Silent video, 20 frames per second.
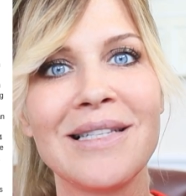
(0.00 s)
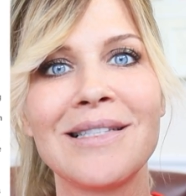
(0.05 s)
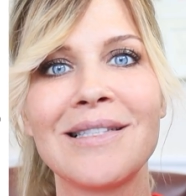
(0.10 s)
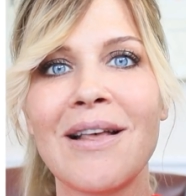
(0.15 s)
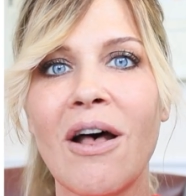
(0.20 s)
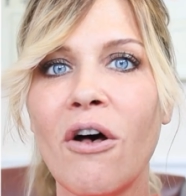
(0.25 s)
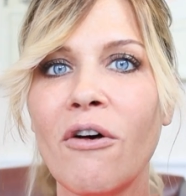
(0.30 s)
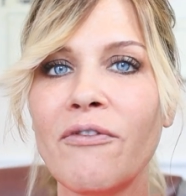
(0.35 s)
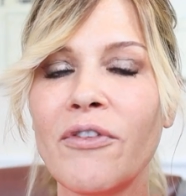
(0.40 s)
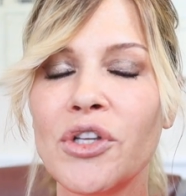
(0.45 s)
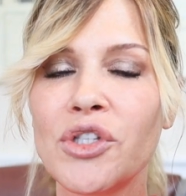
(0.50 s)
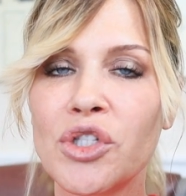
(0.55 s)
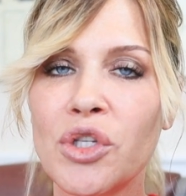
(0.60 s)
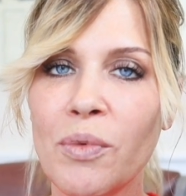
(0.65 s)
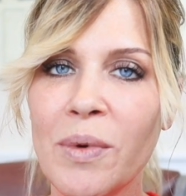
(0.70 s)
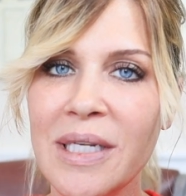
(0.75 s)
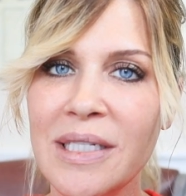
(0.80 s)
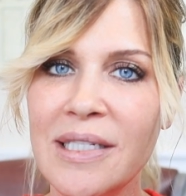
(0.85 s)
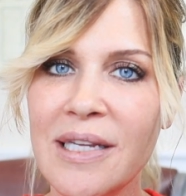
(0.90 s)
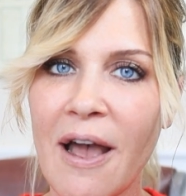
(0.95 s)
itself.
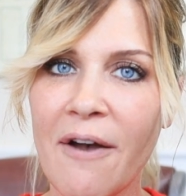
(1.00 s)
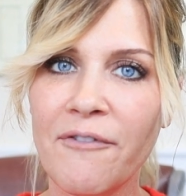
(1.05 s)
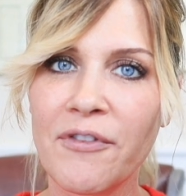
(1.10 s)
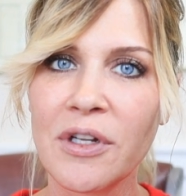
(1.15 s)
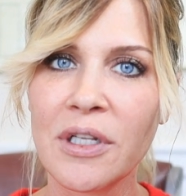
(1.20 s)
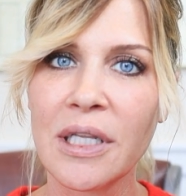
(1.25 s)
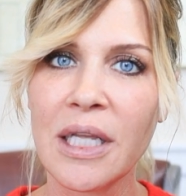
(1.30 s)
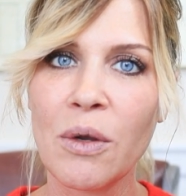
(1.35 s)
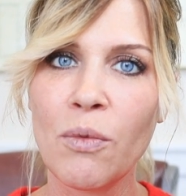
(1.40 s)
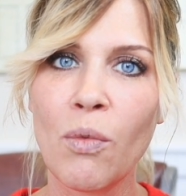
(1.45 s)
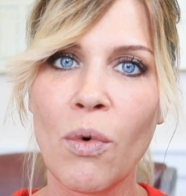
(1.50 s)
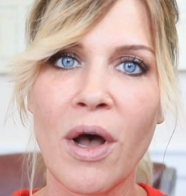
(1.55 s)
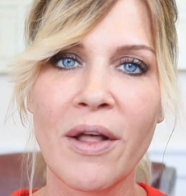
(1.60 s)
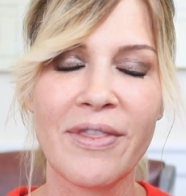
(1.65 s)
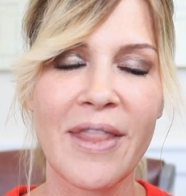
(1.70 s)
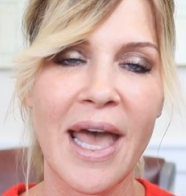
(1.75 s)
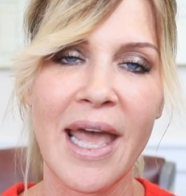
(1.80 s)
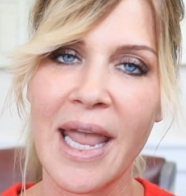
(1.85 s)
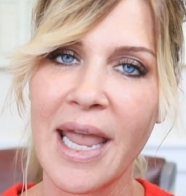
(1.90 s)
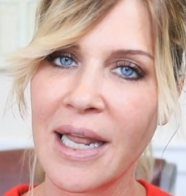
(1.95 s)
So we definitely
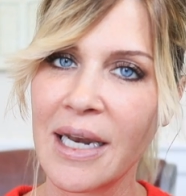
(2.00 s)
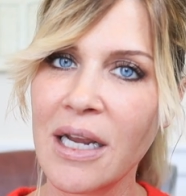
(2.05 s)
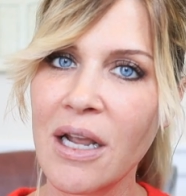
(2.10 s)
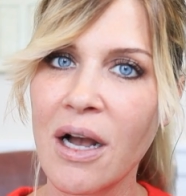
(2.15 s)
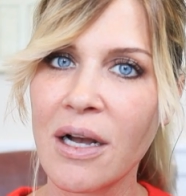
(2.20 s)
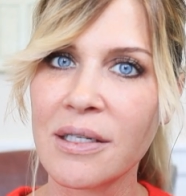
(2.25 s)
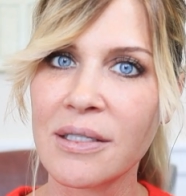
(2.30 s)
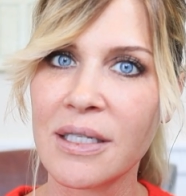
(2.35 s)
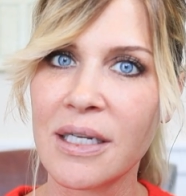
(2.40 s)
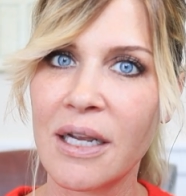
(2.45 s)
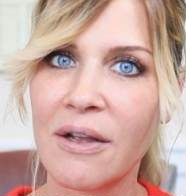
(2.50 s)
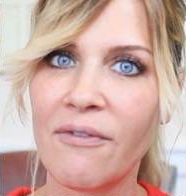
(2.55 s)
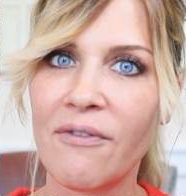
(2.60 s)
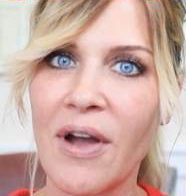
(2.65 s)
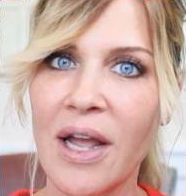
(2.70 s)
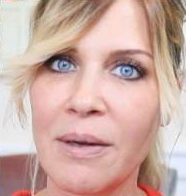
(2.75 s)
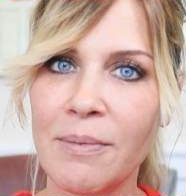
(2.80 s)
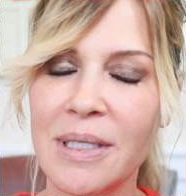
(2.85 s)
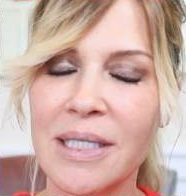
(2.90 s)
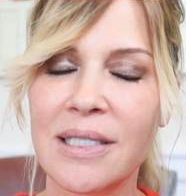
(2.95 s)
want that antioxidant
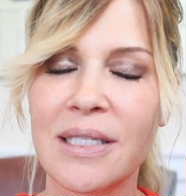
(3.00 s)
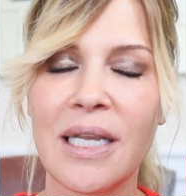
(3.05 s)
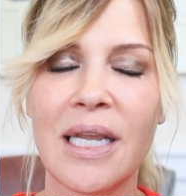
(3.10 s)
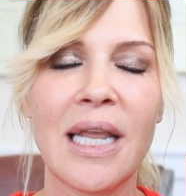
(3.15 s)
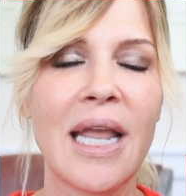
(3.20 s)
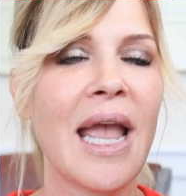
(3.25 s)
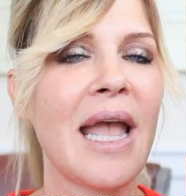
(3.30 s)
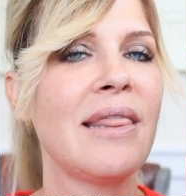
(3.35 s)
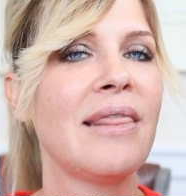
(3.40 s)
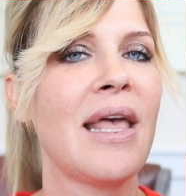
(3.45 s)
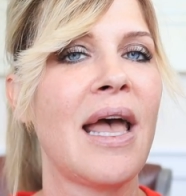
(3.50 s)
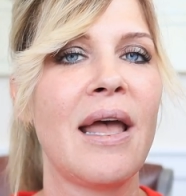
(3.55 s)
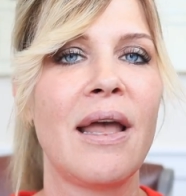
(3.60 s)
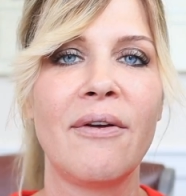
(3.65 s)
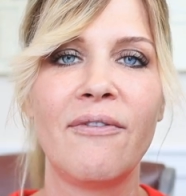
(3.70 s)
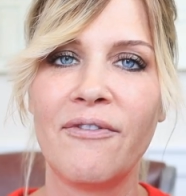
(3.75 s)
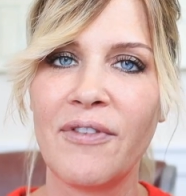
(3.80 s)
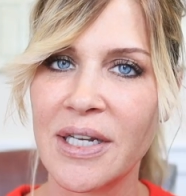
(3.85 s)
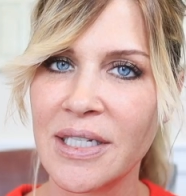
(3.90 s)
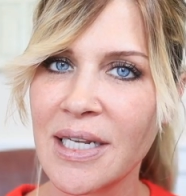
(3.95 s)
vitamin C and
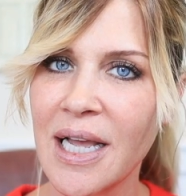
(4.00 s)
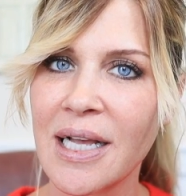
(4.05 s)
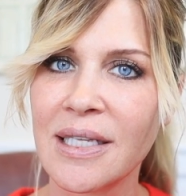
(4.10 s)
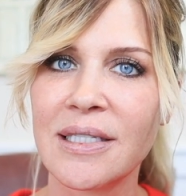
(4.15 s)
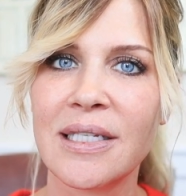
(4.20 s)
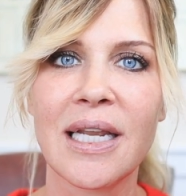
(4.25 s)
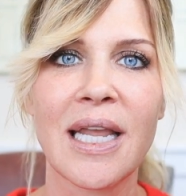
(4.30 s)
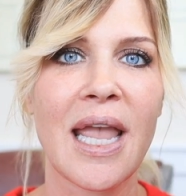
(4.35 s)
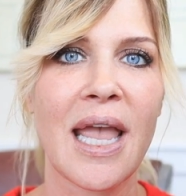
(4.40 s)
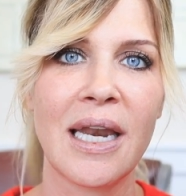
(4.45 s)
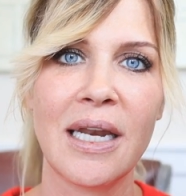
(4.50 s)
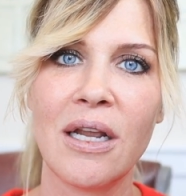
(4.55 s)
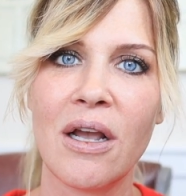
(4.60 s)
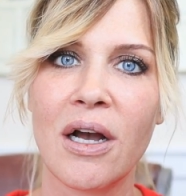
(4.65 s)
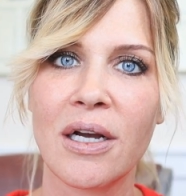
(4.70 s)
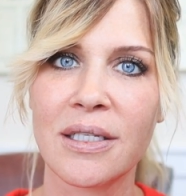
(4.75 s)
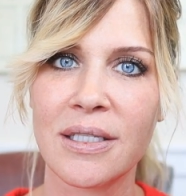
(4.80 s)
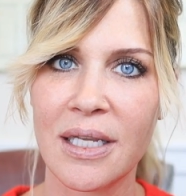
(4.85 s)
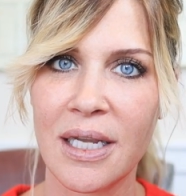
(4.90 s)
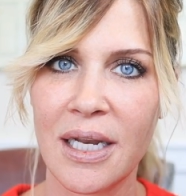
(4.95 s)
that fantastic
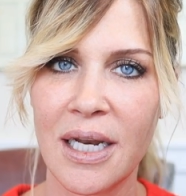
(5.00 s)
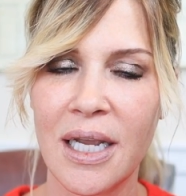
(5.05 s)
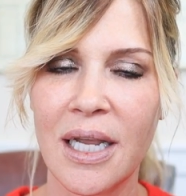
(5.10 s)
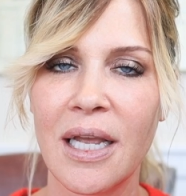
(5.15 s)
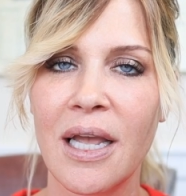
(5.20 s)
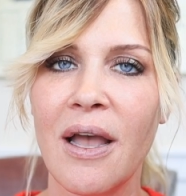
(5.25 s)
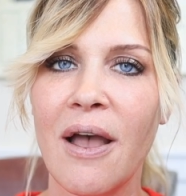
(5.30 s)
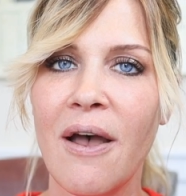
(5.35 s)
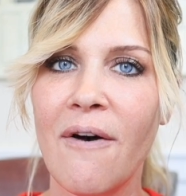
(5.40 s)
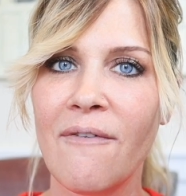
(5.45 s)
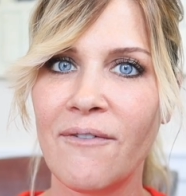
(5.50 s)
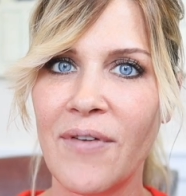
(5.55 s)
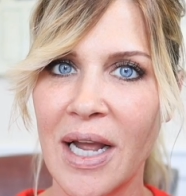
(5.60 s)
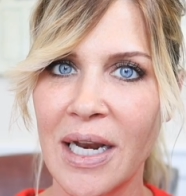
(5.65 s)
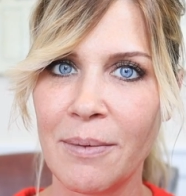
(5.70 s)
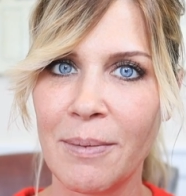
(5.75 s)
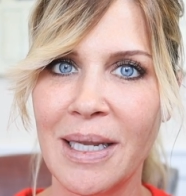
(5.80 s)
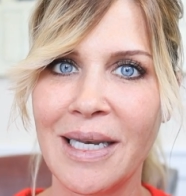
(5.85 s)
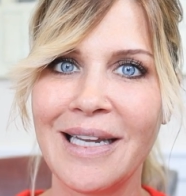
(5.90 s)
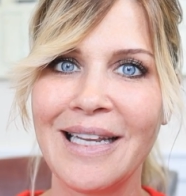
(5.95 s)
antioxidant
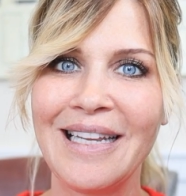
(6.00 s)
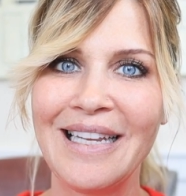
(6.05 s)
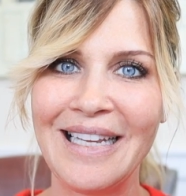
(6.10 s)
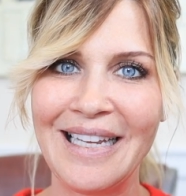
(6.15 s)
vitamin